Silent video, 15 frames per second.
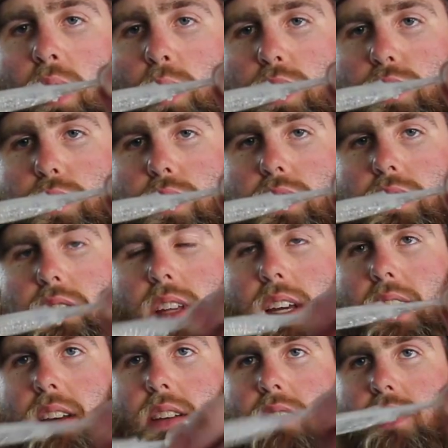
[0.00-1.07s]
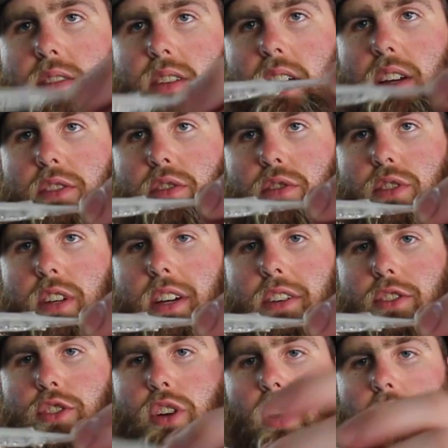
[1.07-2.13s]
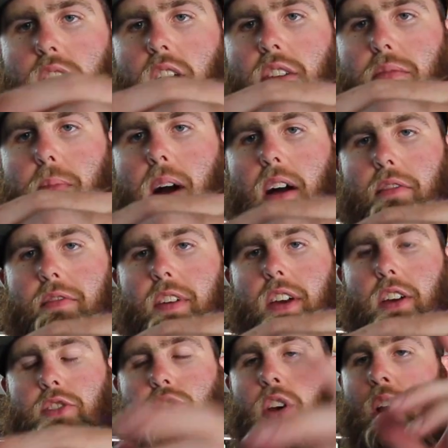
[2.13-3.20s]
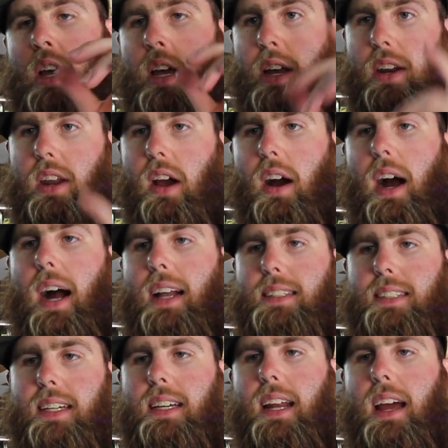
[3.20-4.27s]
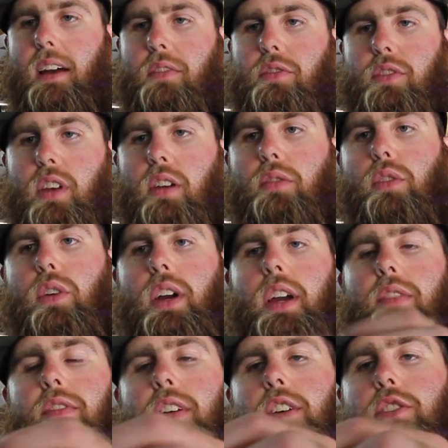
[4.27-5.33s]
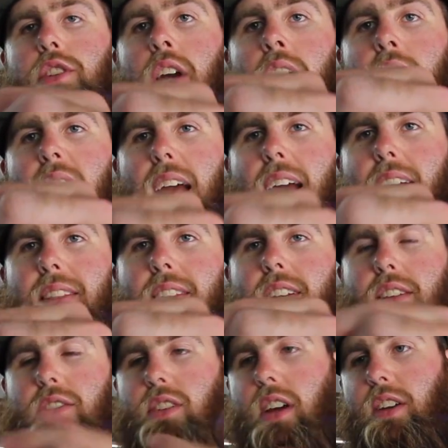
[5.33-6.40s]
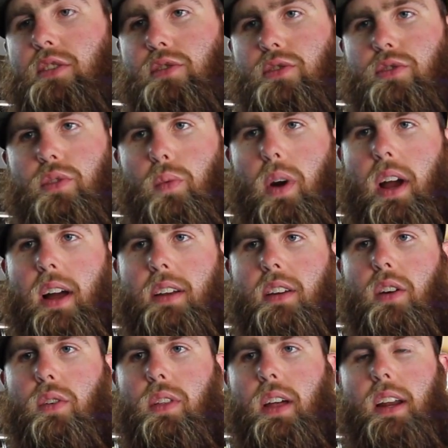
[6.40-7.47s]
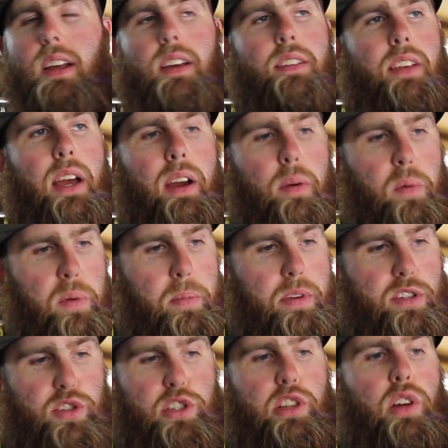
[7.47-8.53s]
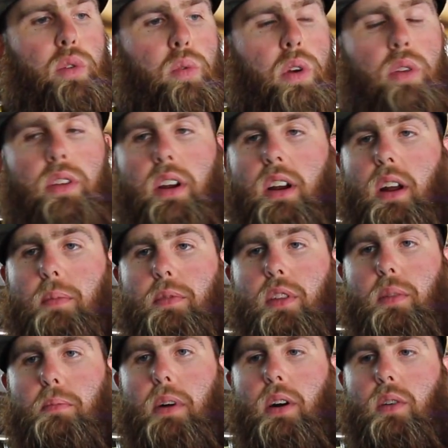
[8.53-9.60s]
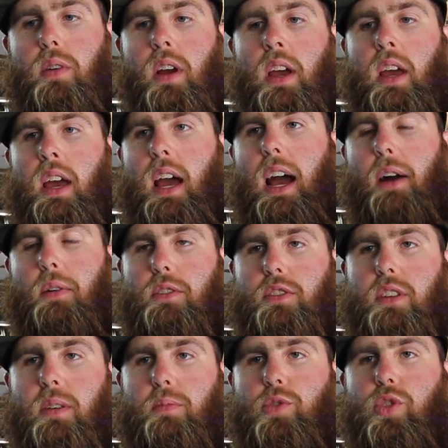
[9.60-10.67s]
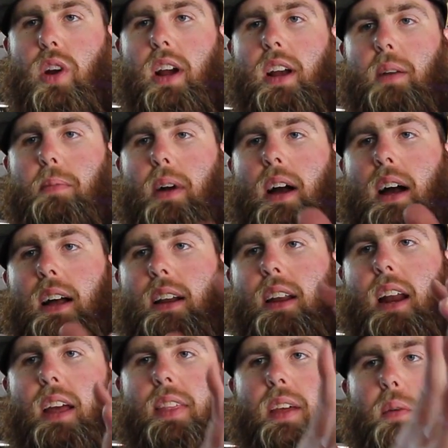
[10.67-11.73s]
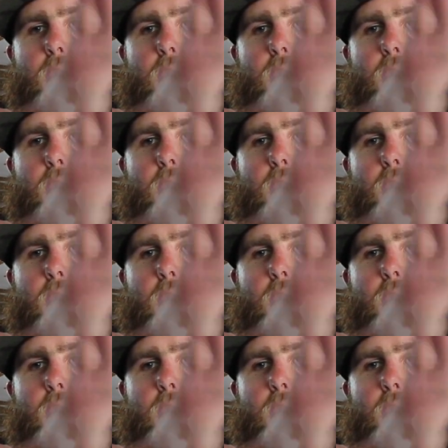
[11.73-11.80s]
which was these teasers get jerked off by a fish. Now I did have several fish hit these teasers. The way I know that is I would be slow rolling it up to the boat. I would see them track up behind it and